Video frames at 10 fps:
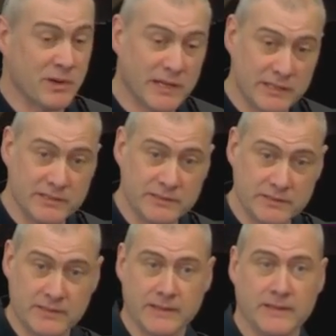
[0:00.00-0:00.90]
But
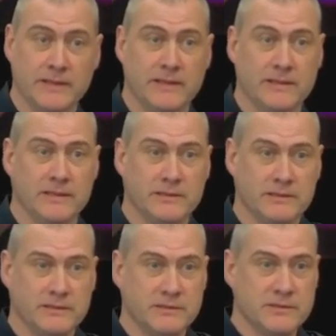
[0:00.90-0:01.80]

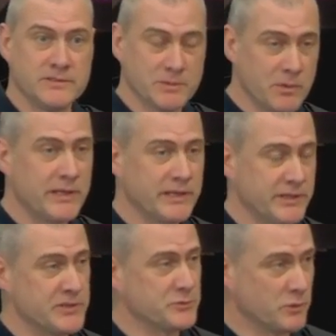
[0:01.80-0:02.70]
somebody
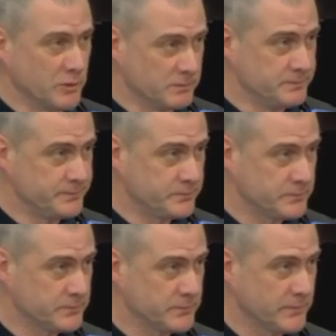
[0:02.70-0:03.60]
in this room
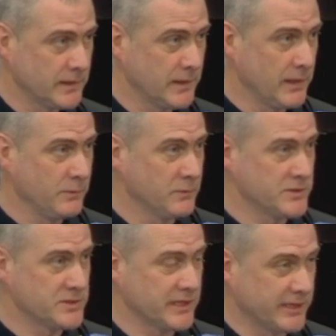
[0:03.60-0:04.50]

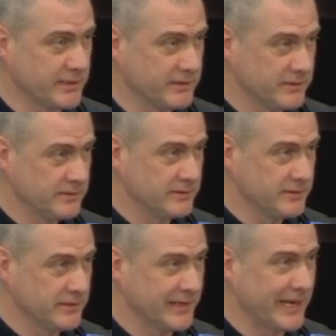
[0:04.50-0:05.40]
was like
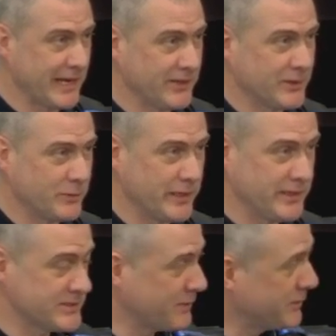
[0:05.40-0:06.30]
the gala
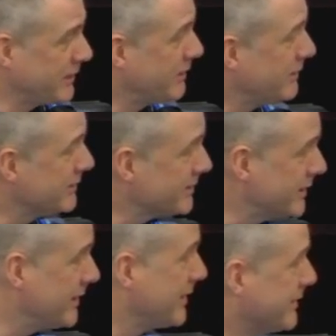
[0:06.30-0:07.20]
queen. Is that what they called
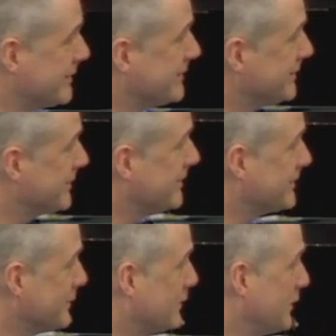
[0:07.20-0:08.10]
it, Kiana?
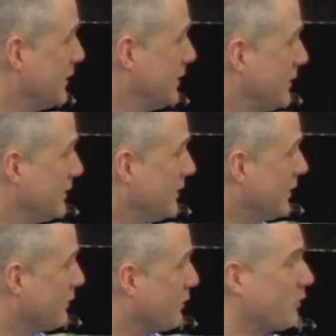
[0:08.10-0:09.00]

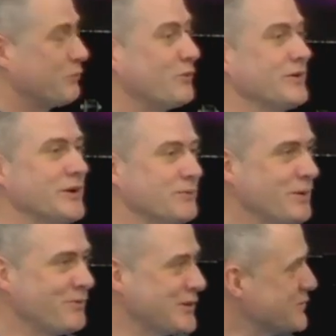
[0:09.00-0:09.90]
Oh, Young
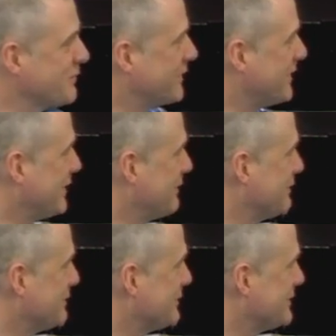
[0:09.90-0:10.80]
Professional of the Year?
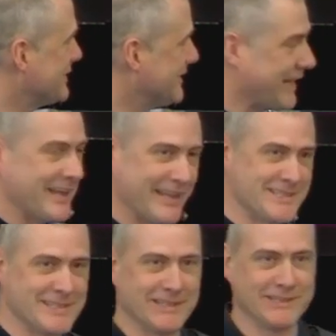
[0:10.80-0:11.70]

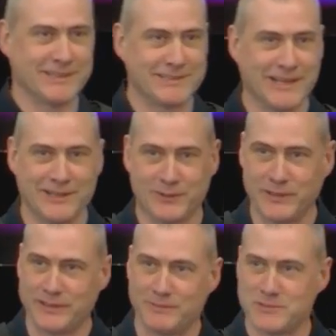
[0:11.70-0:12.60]
That's it. Not Gala
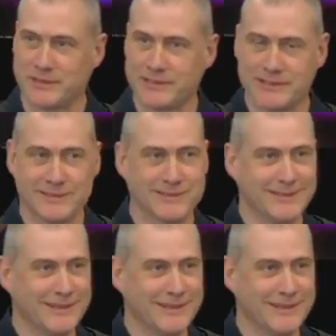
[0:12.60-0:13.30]
Queen. I'm sorry.